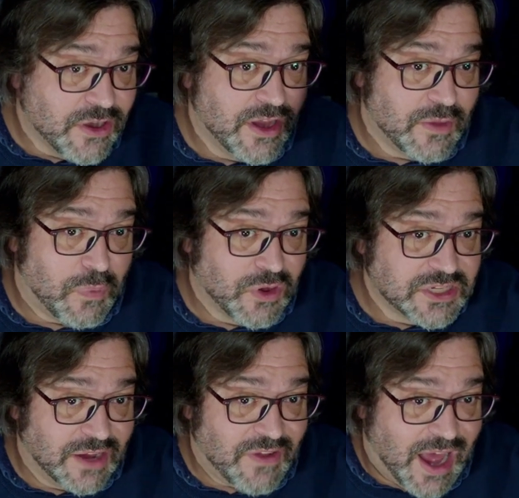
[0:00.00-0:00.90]
another
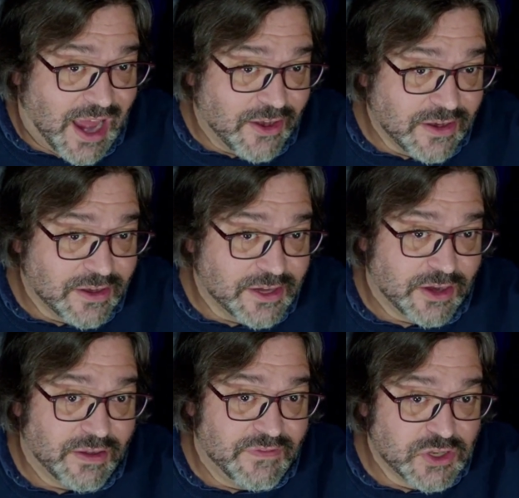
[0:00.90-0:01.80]
person I've hired,
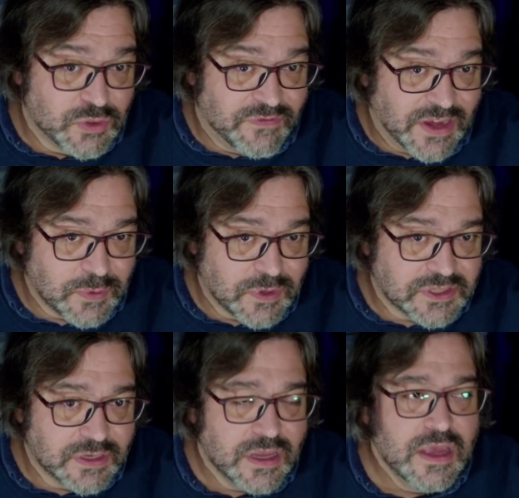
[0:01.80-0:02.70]
a visual effects
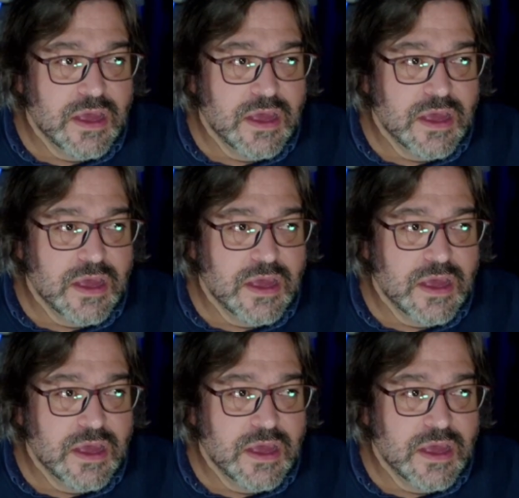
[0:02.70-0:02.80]
person.